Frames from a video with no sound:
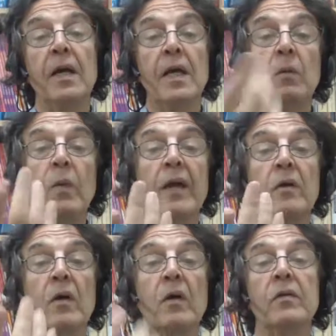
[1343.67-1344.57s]
He
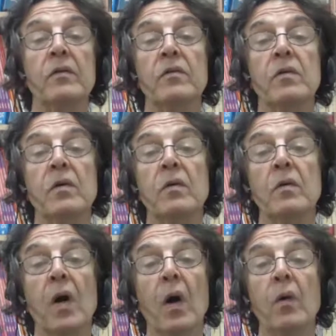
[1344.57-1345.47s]
went on
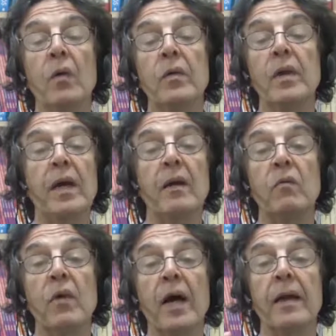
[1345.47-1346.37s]
to own and
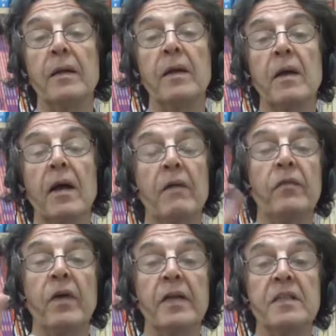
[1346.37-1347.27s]
run a
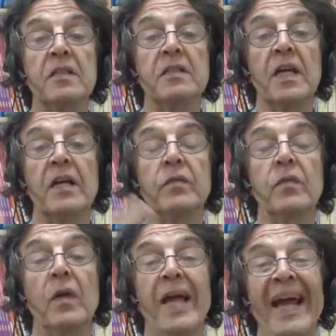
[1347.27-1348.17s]
very
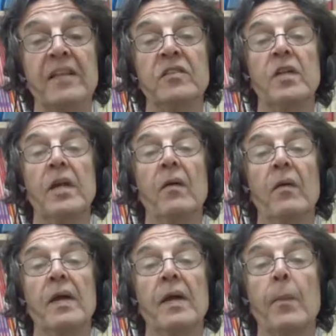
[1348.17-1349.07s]
successful
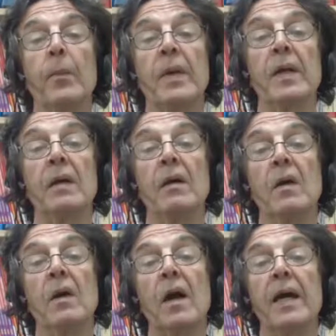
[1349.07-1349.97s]
engineering company.
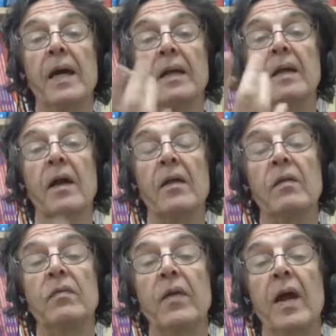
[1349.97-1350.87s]
I had
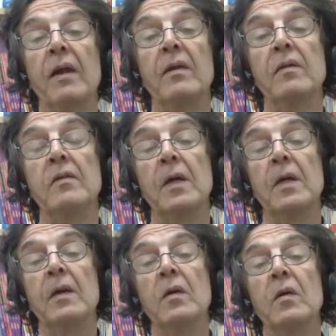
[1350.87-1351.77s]
another friend
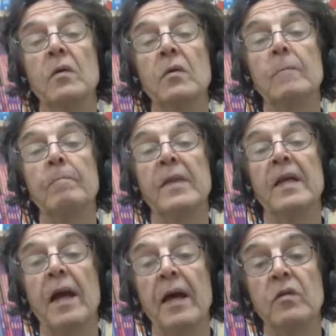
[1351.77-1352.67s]
who
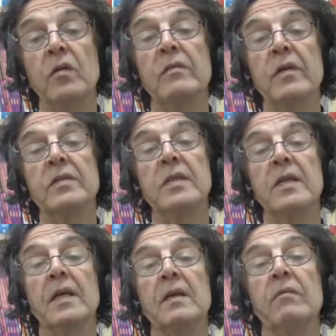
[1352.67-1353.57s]
at
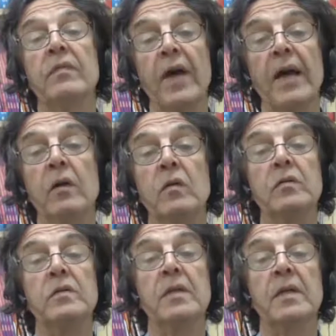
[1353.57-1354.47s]
university
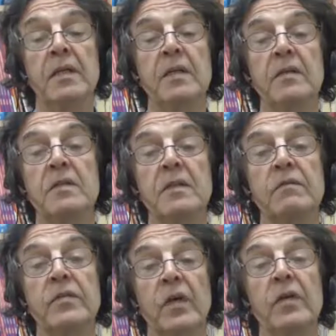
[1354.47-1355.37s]
failed his
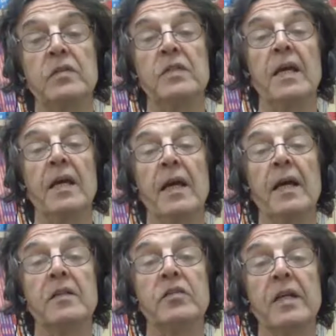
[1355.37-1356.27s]
first year
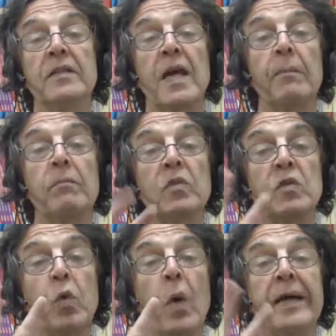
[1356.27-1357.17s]
English exams
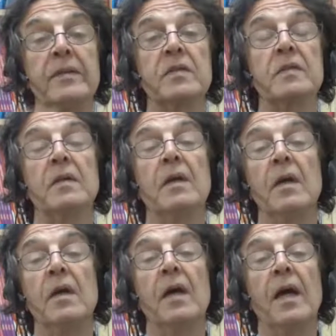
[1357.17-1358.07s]
twice,
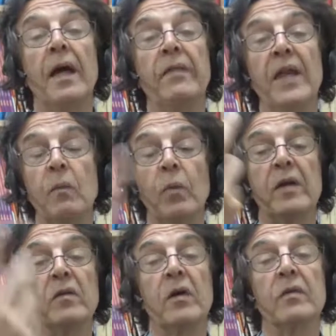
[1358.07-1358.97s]
and then
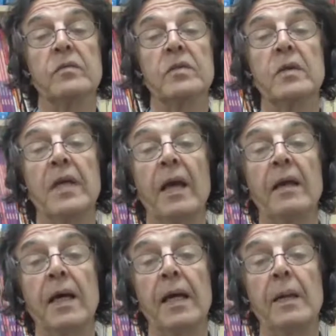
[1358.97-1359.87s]
went on to get
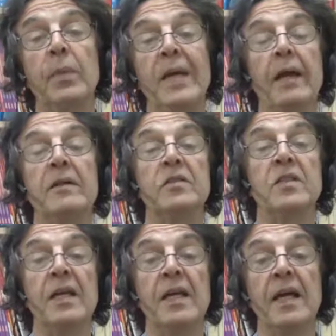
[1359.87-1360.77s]
a
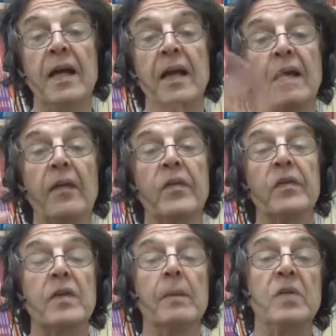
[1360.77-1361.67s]
PhD in another
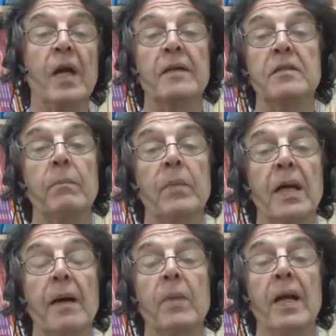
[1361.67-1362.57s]
subject and
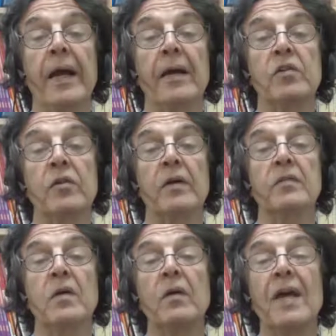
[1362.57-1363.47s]
become a lecturer.
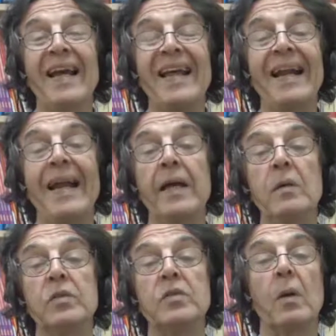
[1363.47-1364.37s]
So
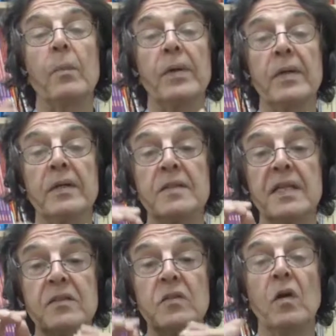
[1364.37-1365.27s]
language competence
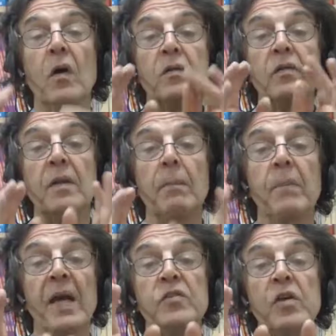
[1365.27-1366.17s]
is not the
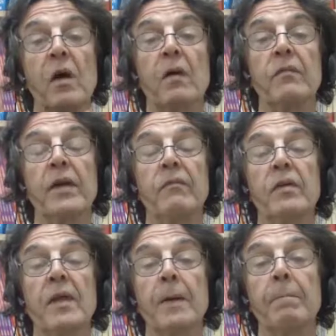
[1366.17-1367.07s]
measure of
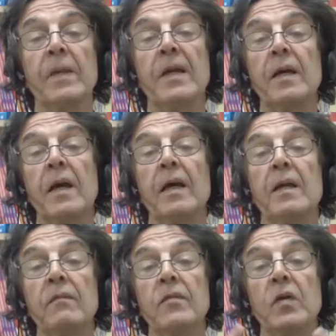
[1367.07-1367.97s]
everything. And
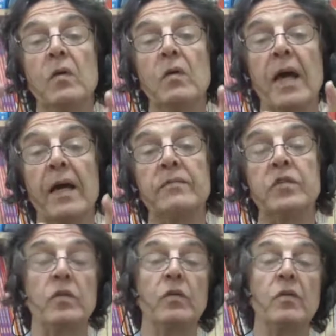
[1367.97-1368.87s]
if you have
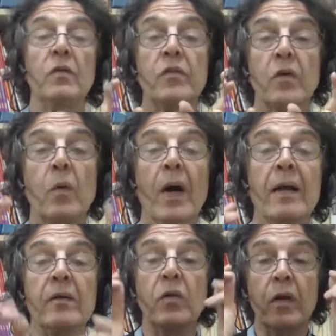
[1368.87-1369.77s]
students who
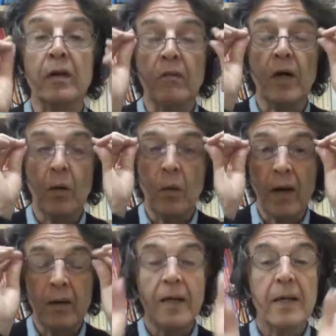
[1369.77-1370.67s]
aren't doing very
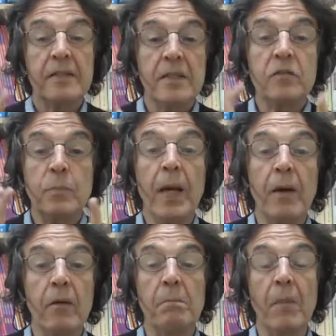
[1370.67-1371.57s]
well, just
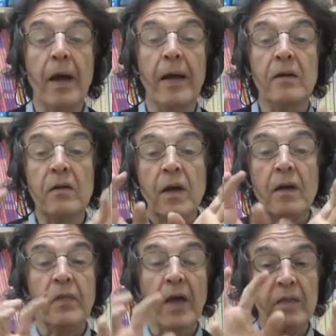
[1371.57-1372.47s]
bear in mind
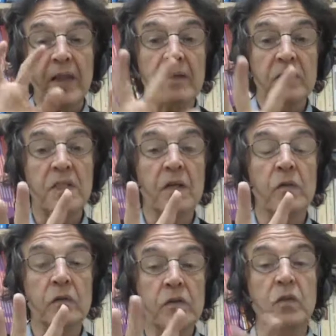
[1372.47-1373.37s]
that their
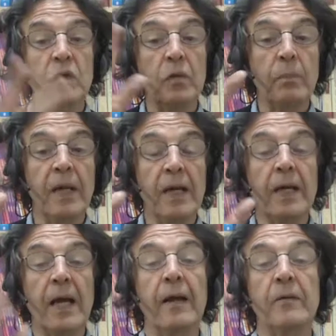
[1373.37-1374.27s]
skills could
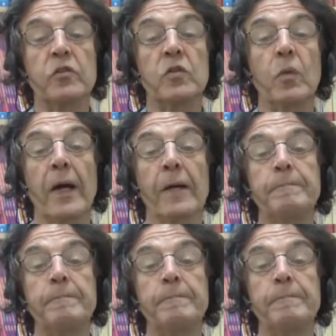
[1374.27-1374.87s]
be elsewhere.